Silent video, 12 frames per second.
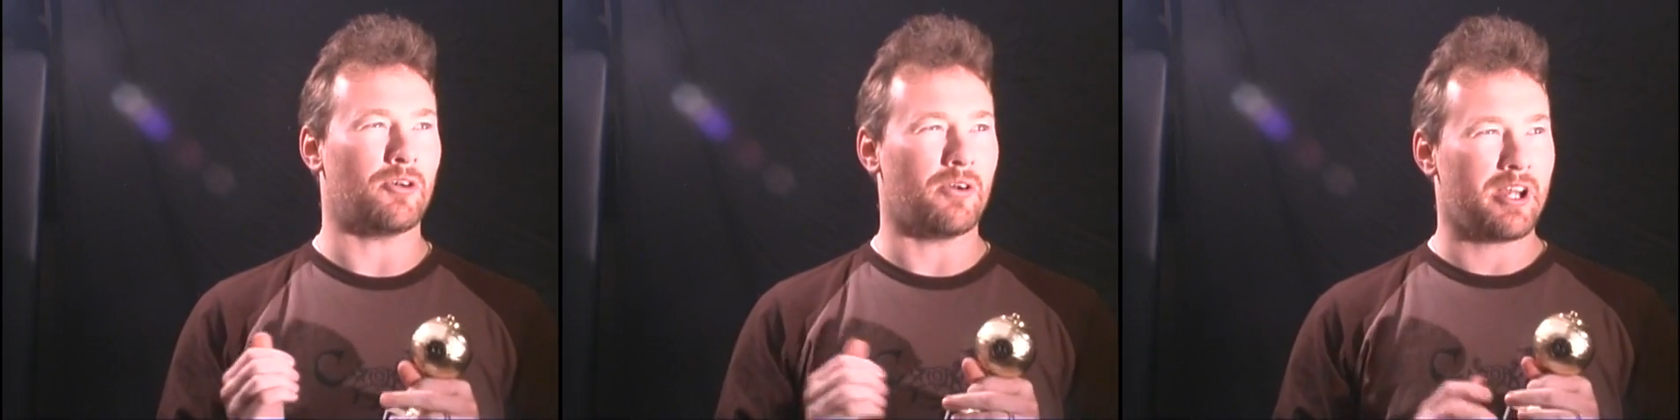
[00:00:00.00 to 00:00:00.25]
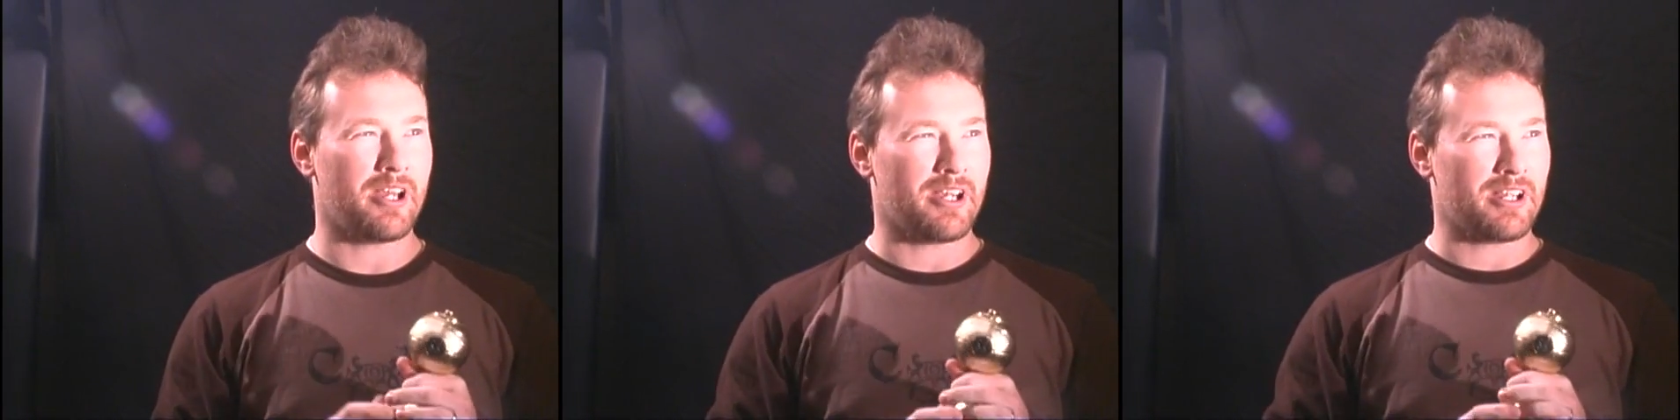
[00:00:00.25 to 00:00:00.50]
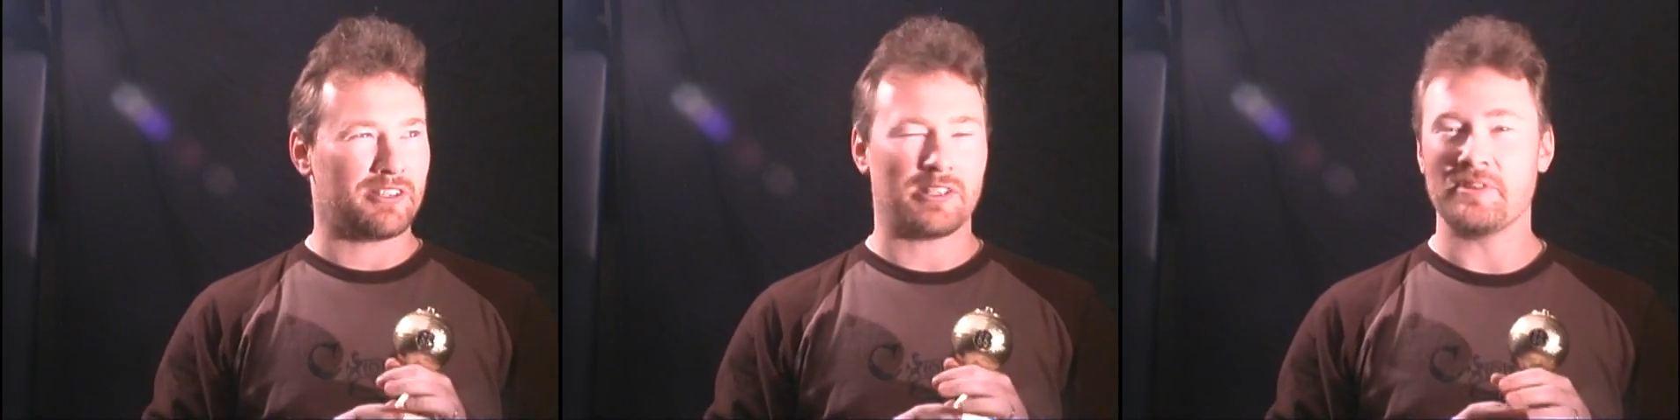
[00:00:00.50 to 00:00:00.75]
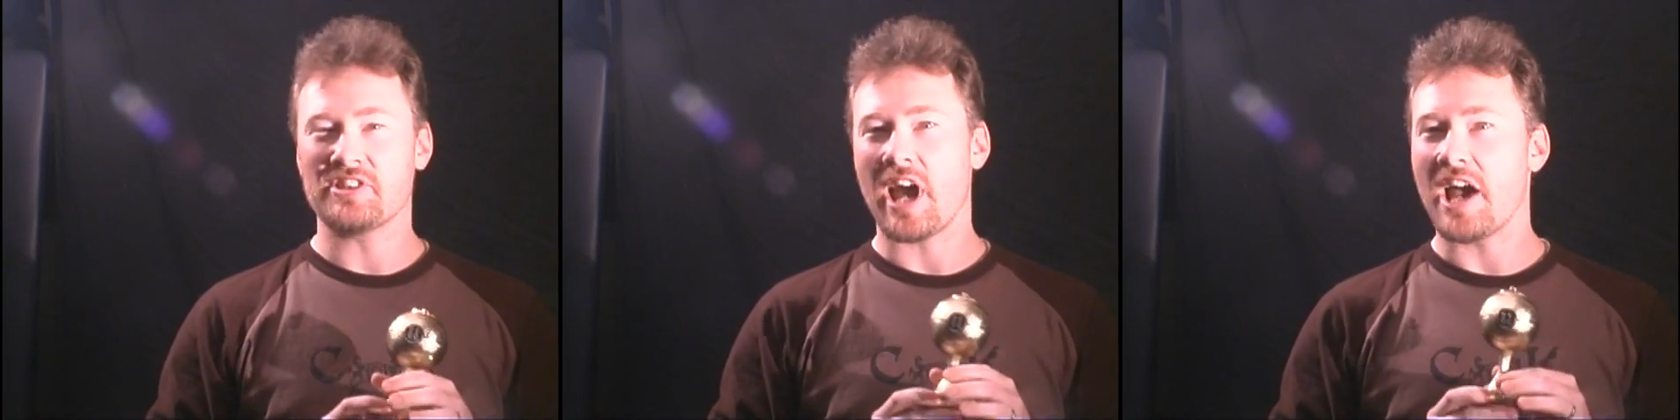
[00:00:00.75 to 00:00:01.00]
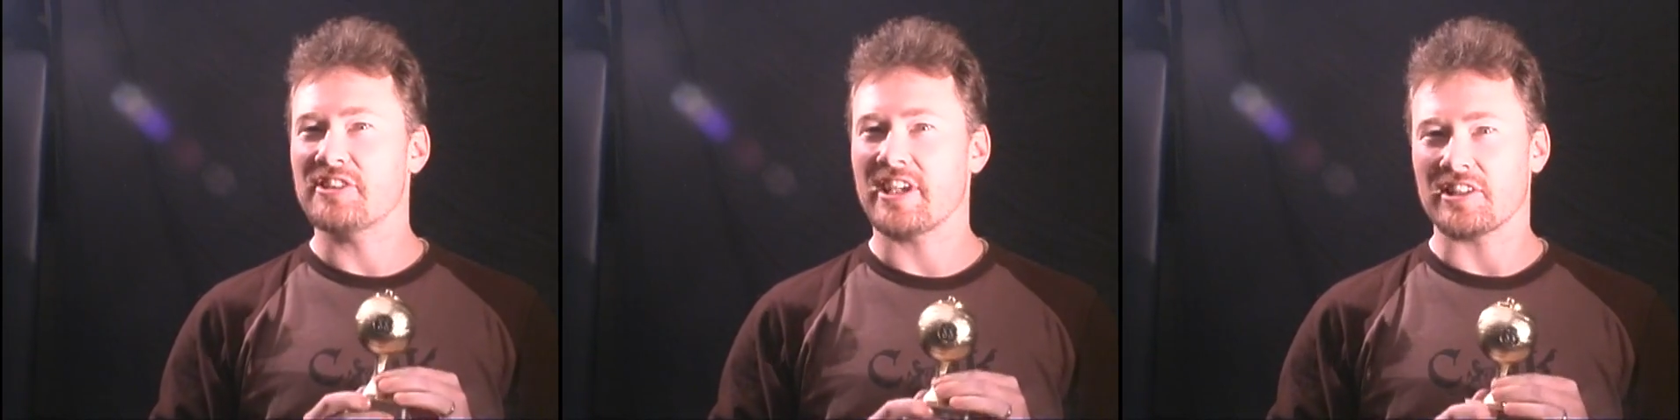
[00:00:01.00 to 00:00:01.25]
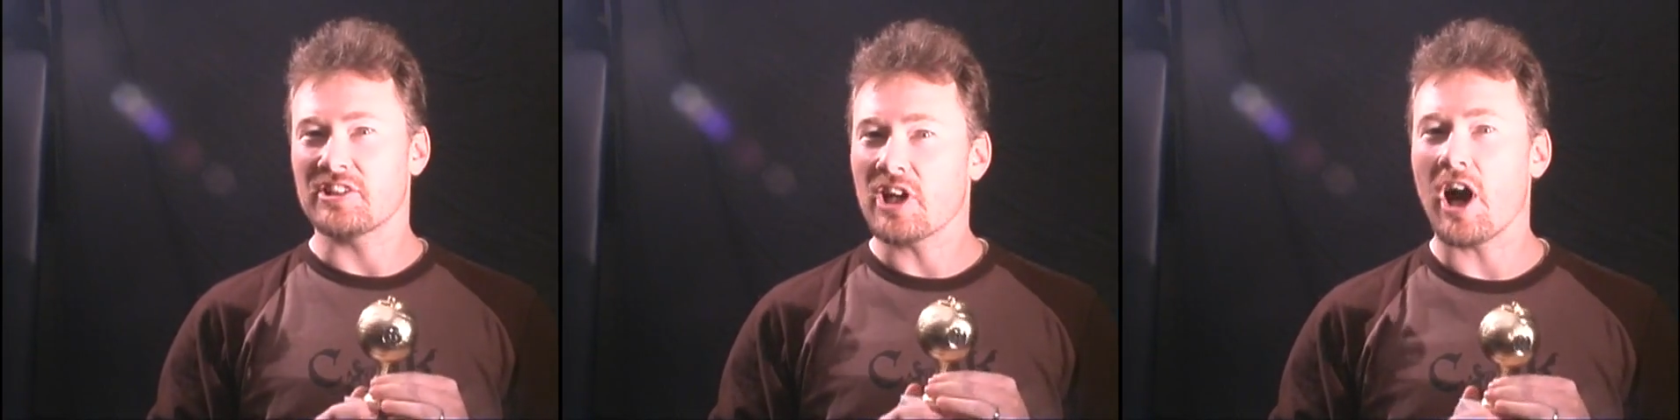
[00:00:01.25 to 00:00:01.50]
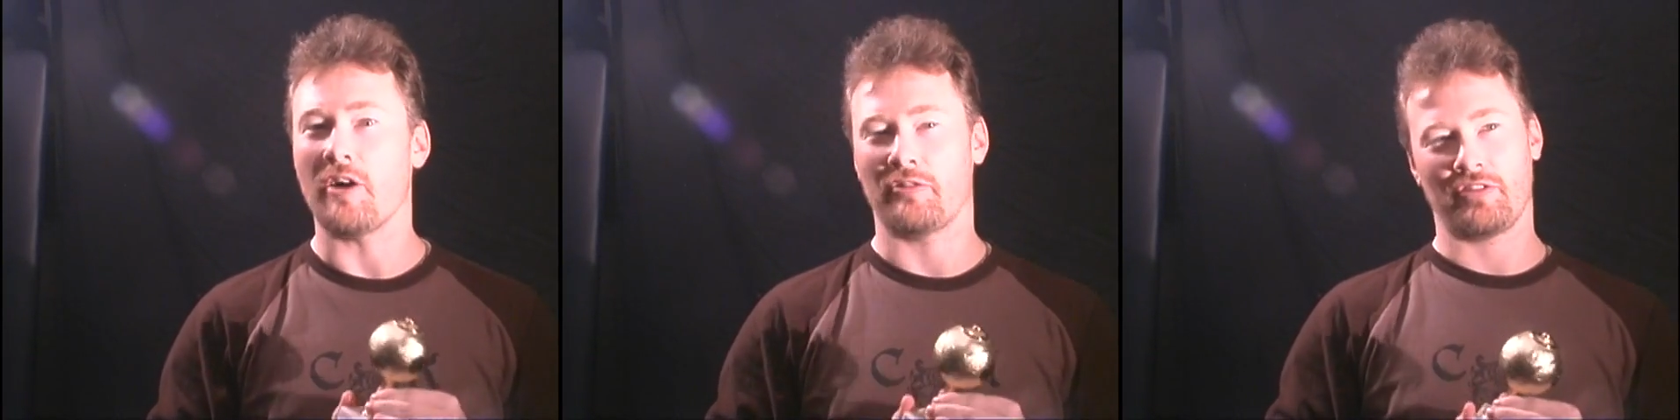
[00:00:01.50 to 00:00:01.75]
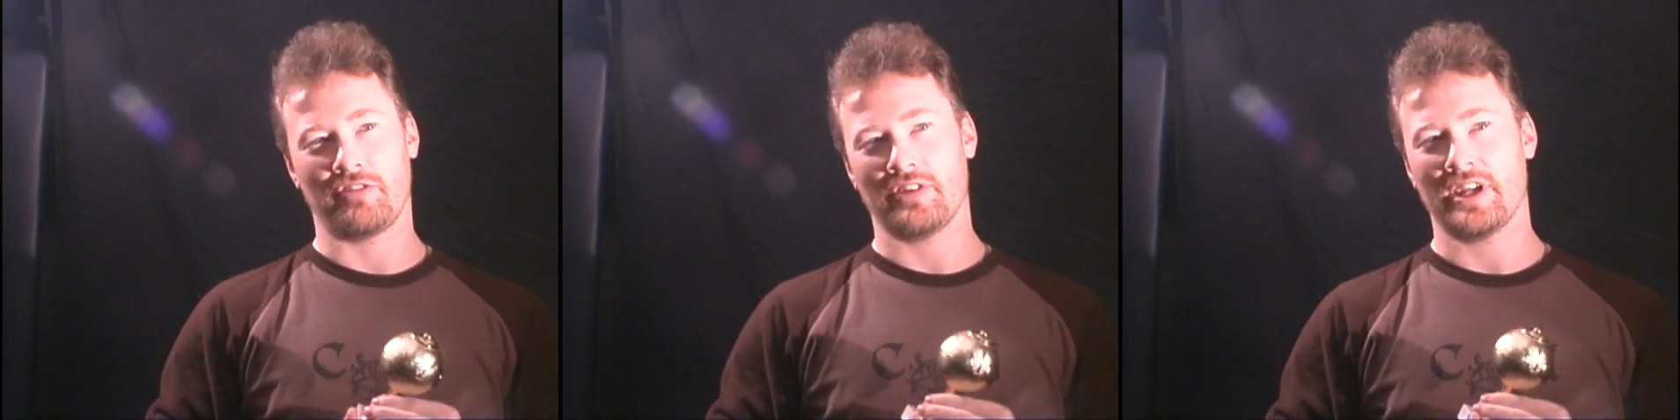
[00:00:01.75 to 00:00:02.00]
do some of these guys getting
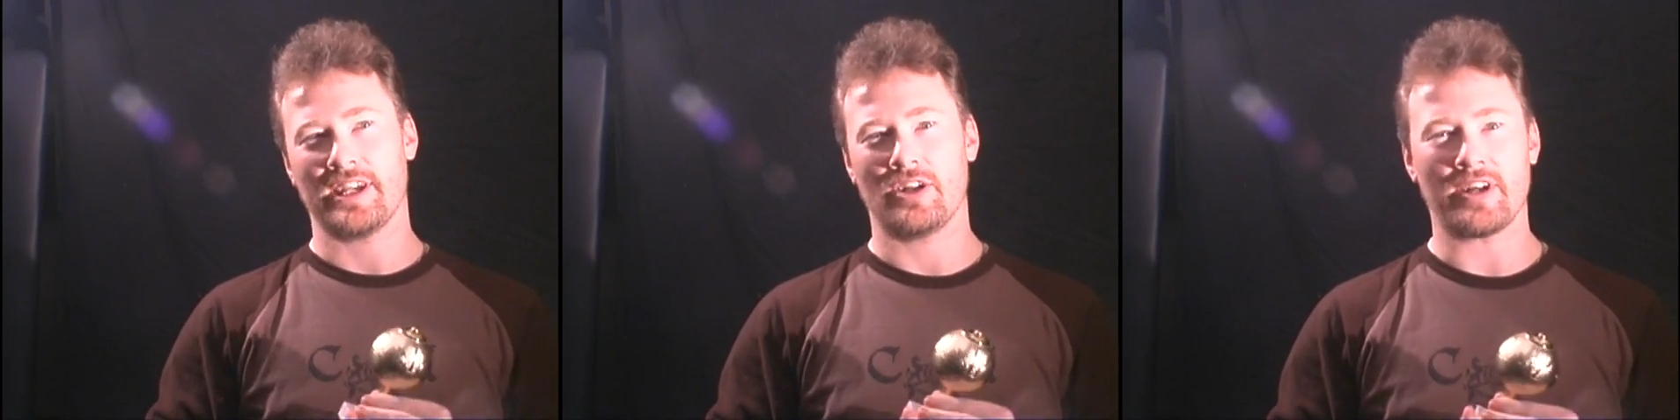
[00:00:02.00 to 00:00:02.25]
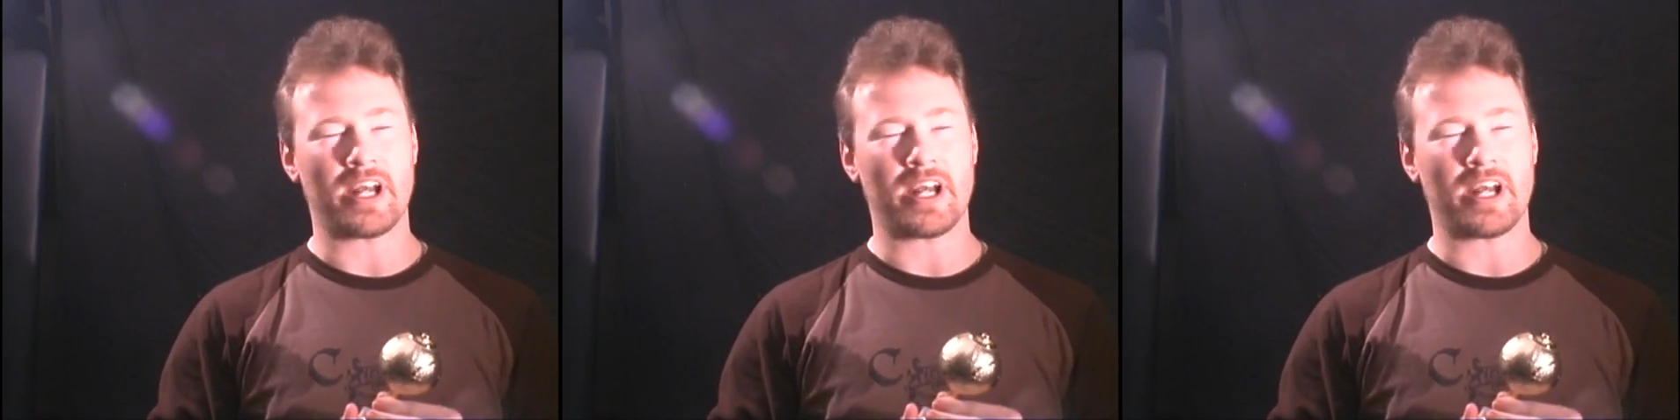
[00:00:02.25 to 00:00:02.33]
tough.